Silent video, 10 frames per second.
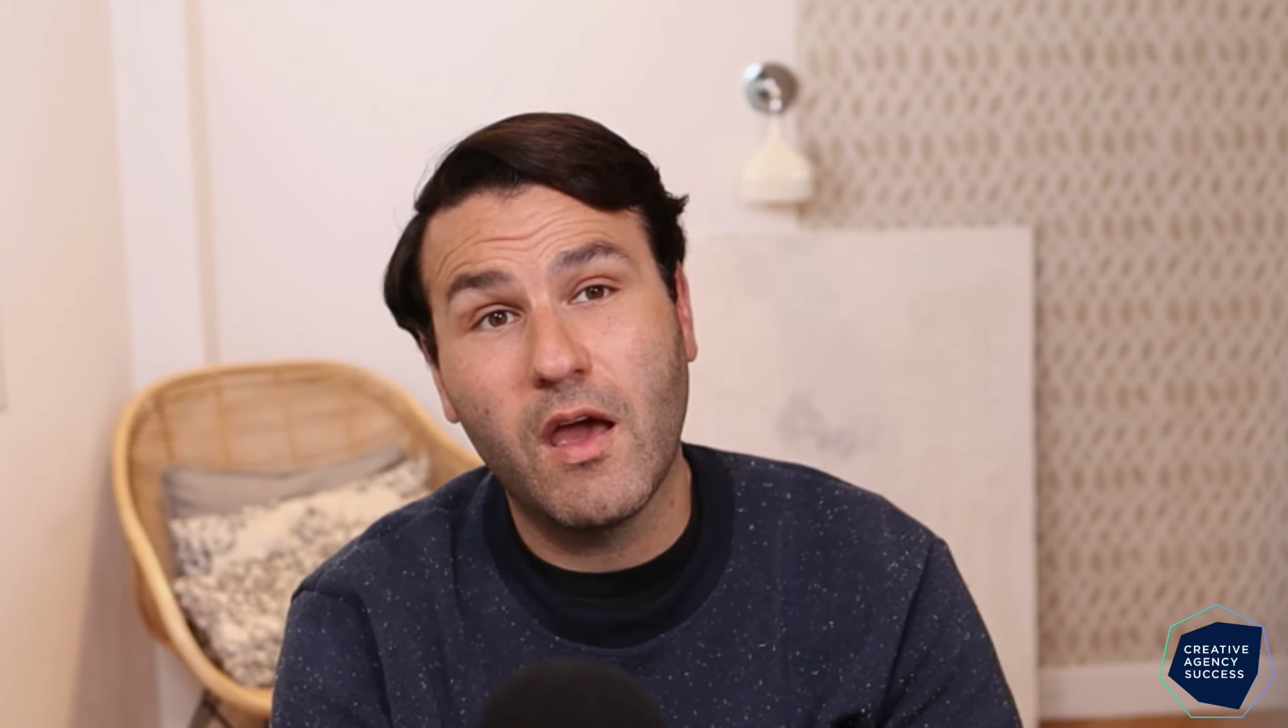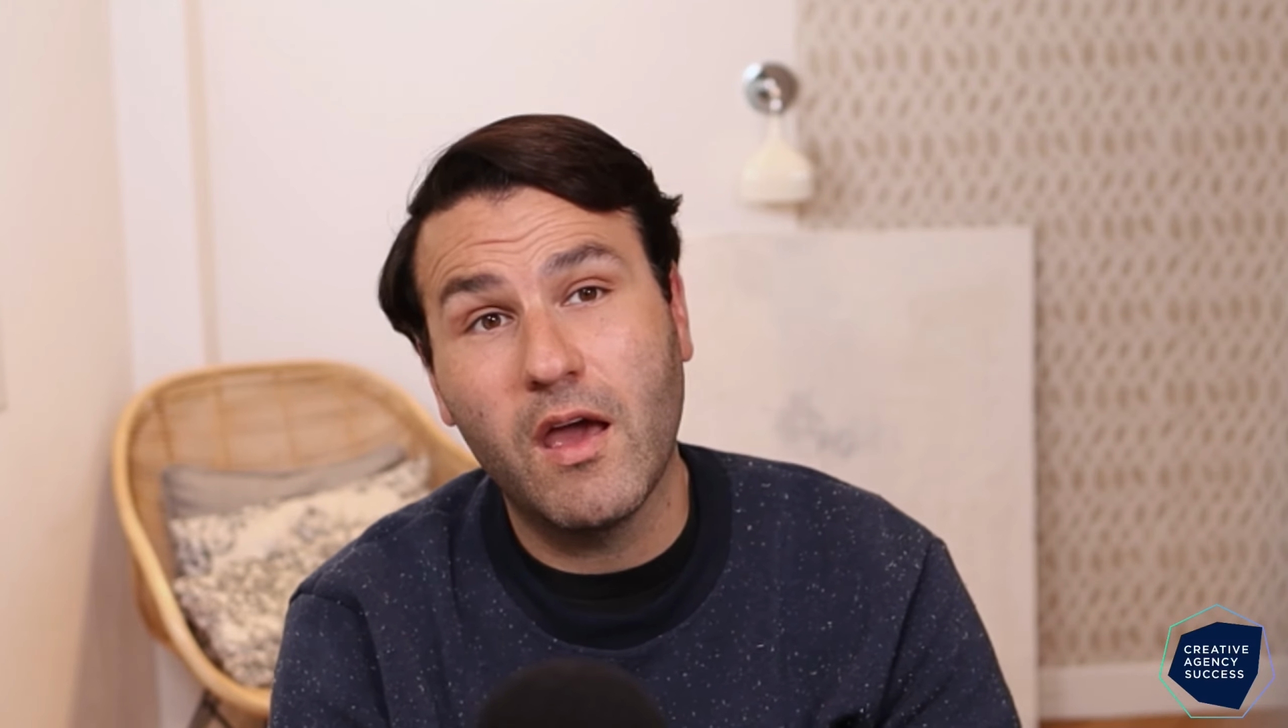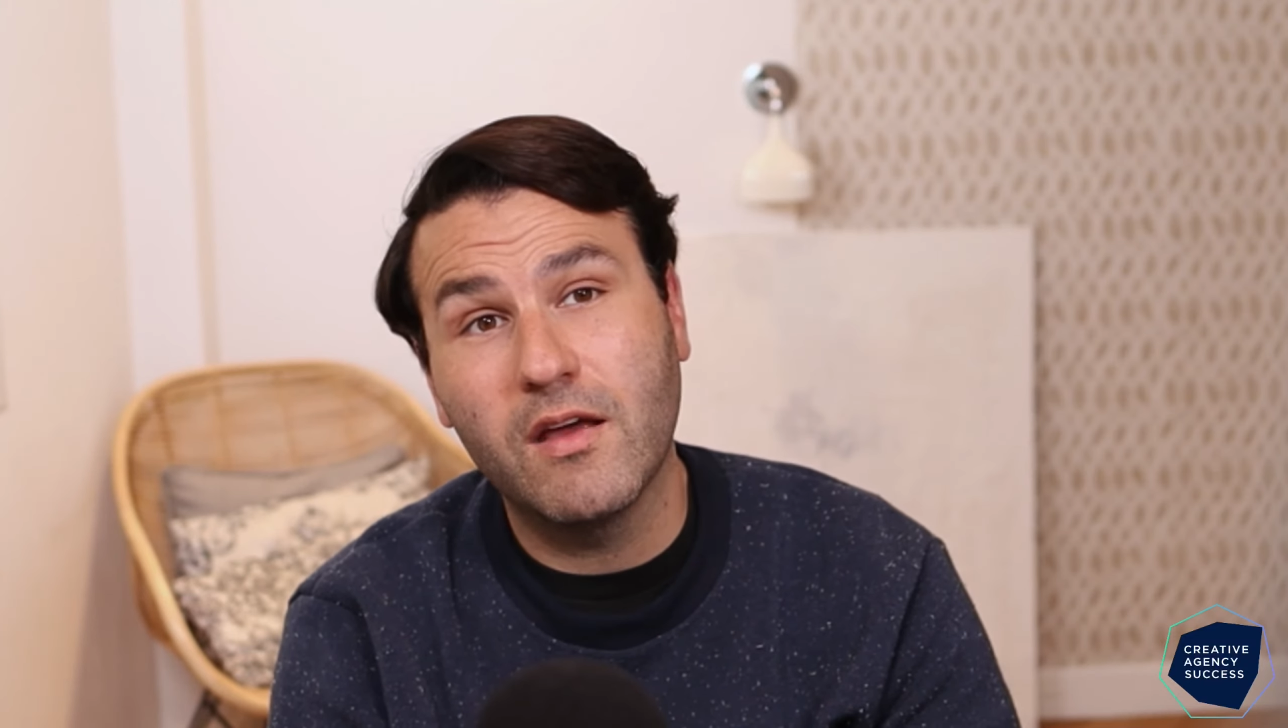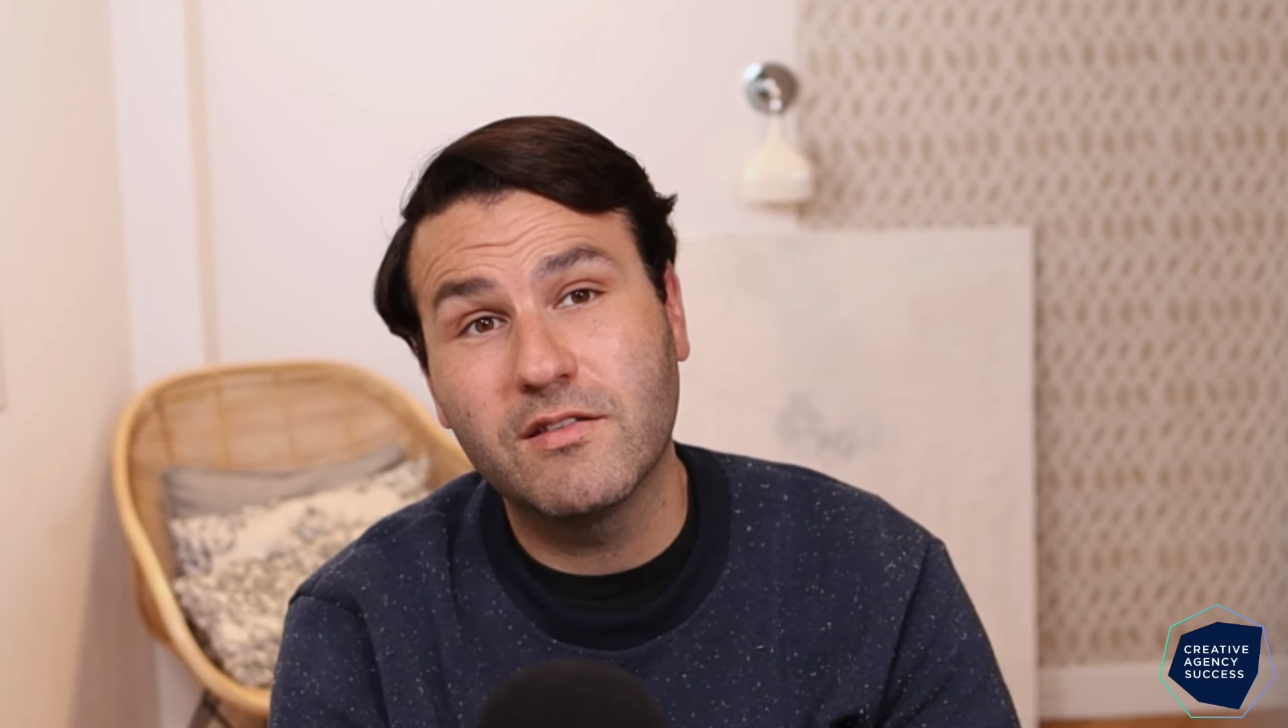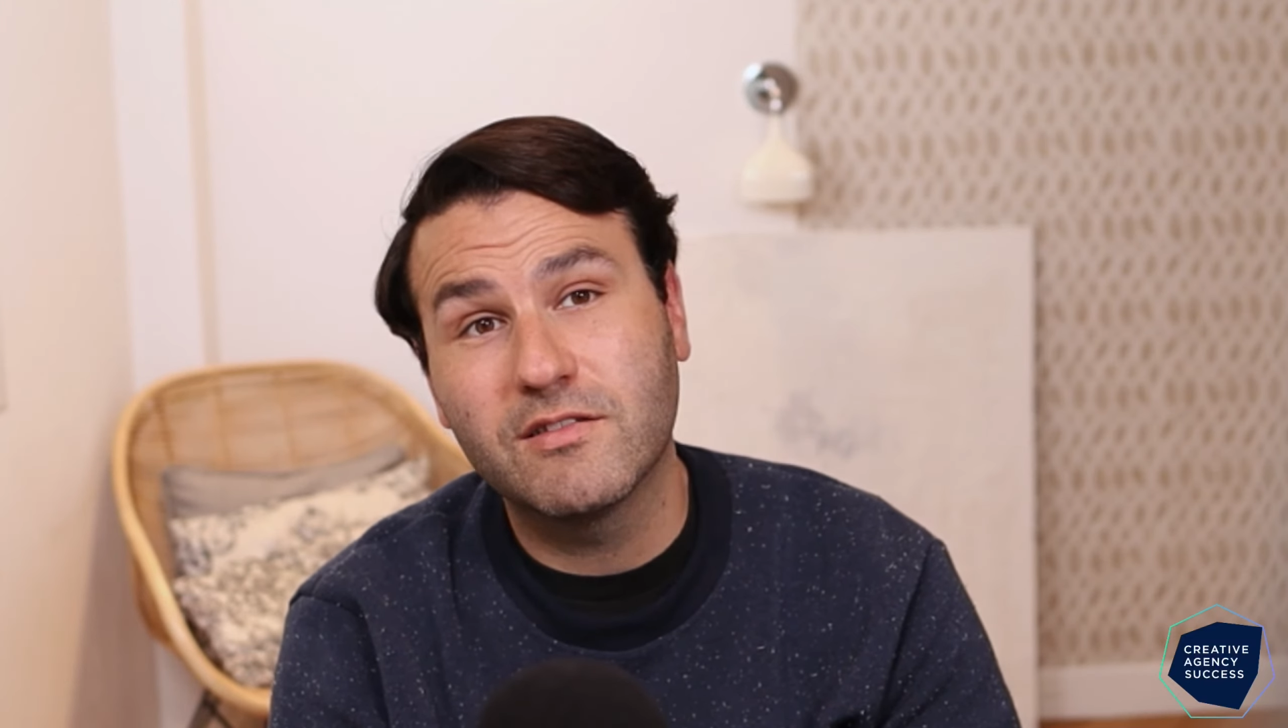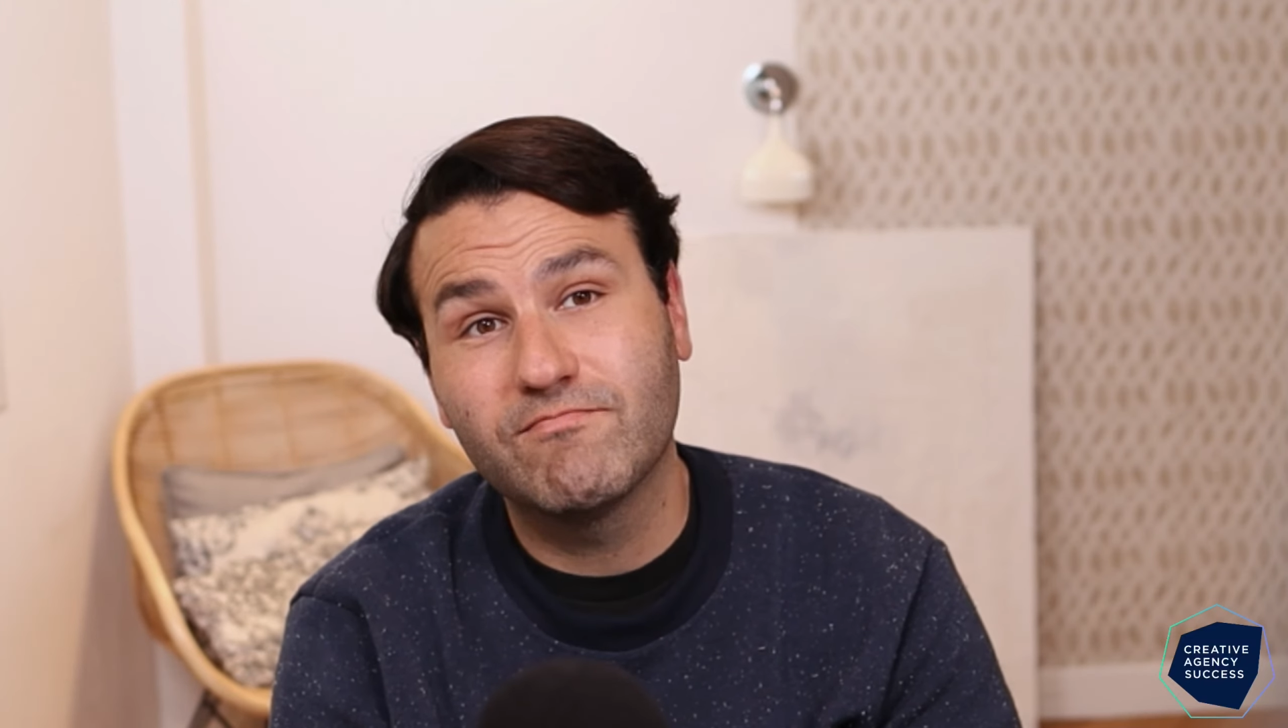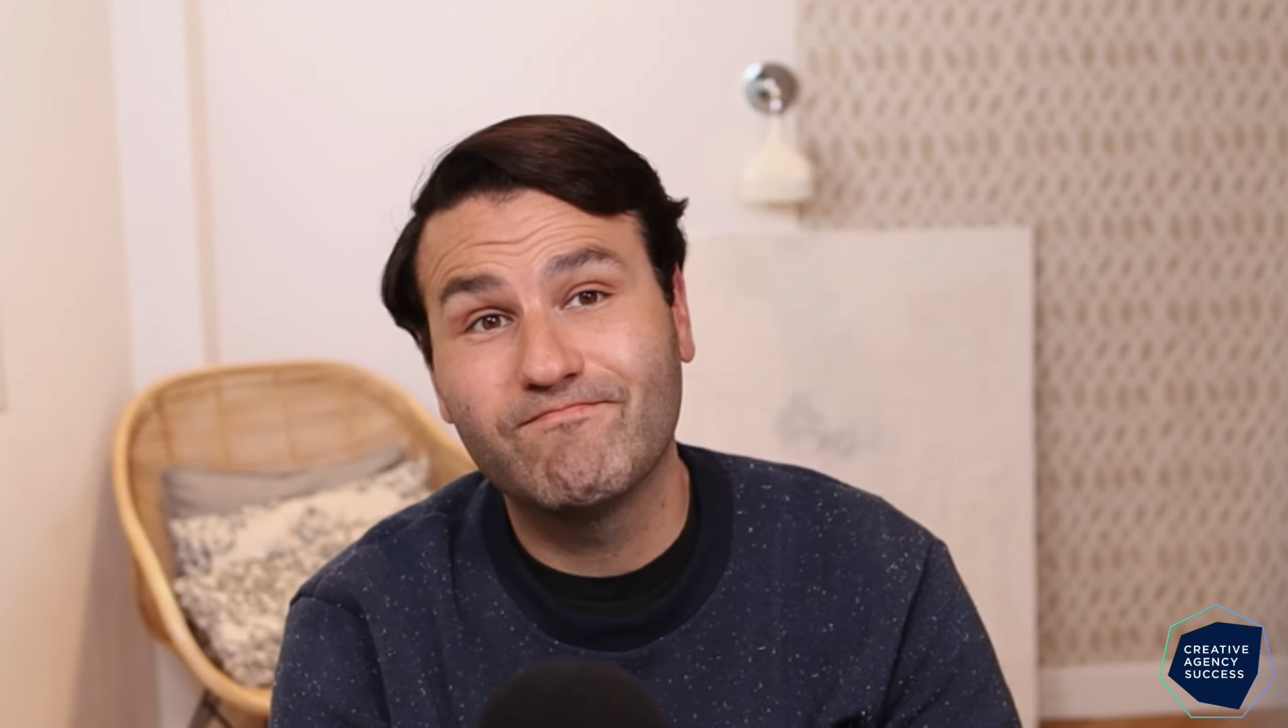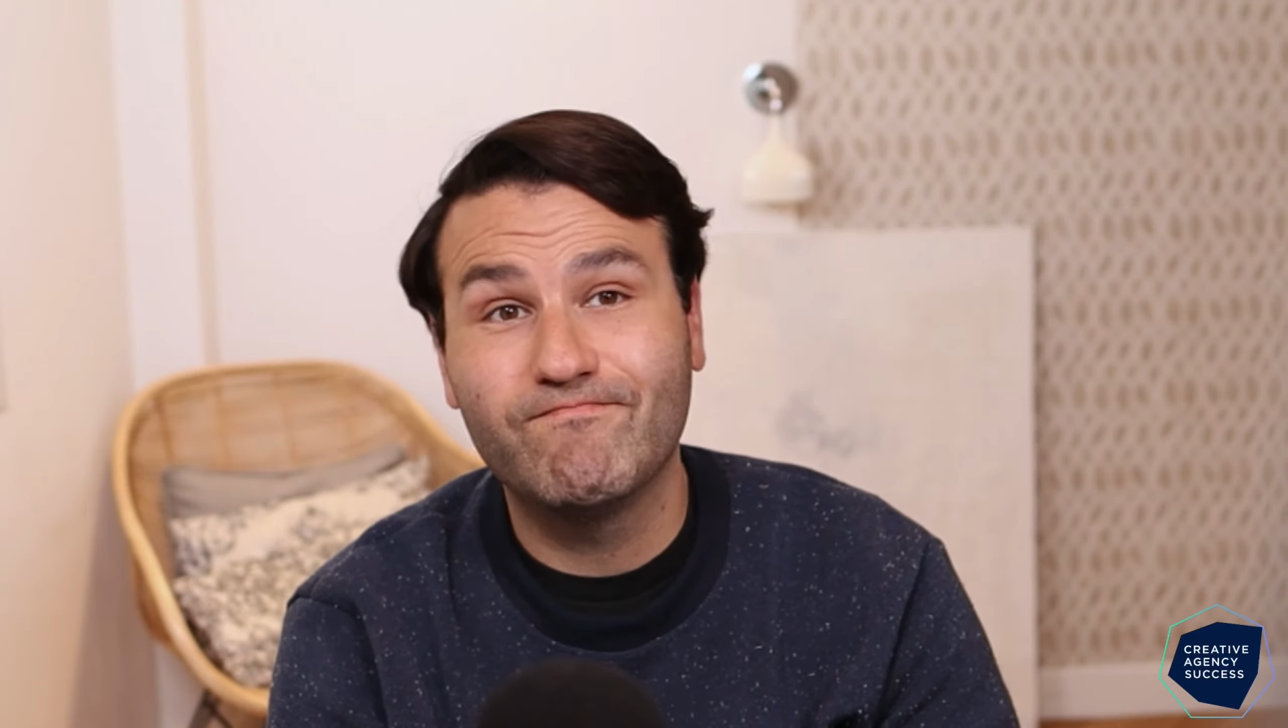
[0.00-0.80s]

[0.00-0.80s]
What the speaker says: And